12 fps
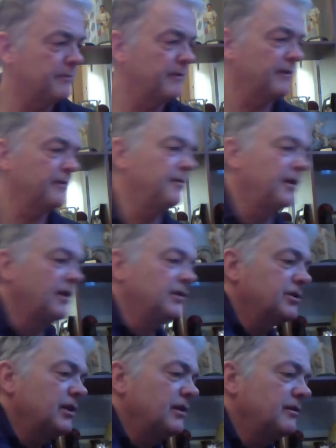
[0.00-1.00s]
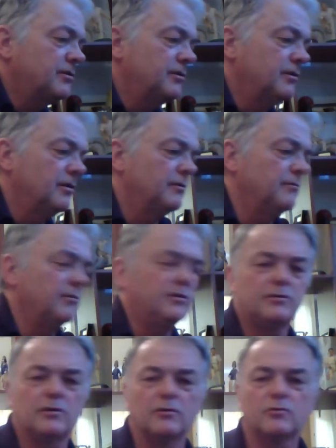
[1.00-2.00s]
of other things here. I've
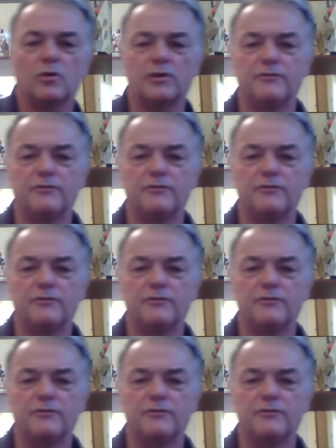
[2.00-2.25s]
got quite a